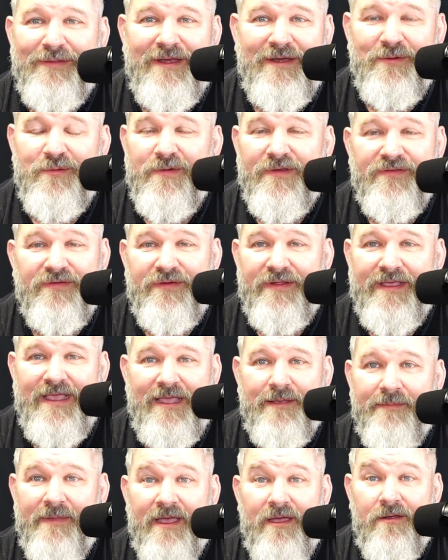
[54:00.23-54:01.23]
than it was when it
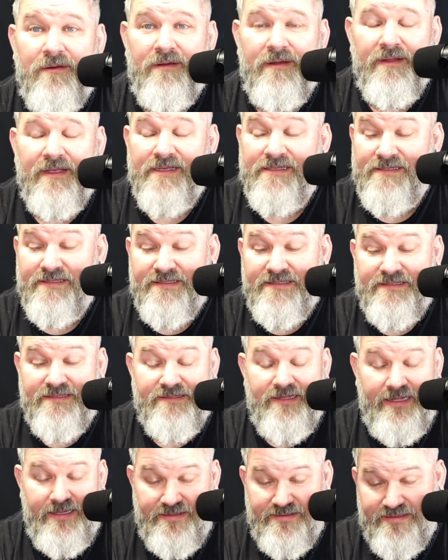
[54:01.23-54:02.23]
came out,
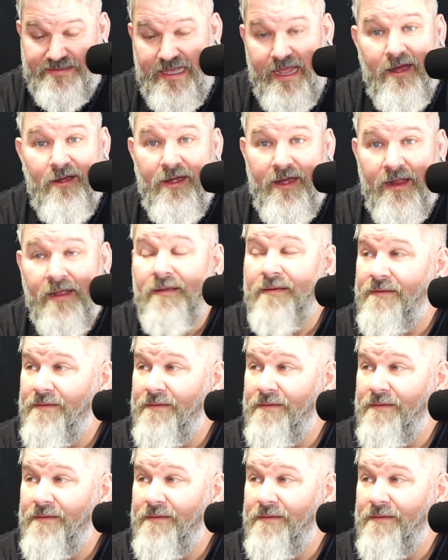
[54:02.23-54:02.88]
because it's scary.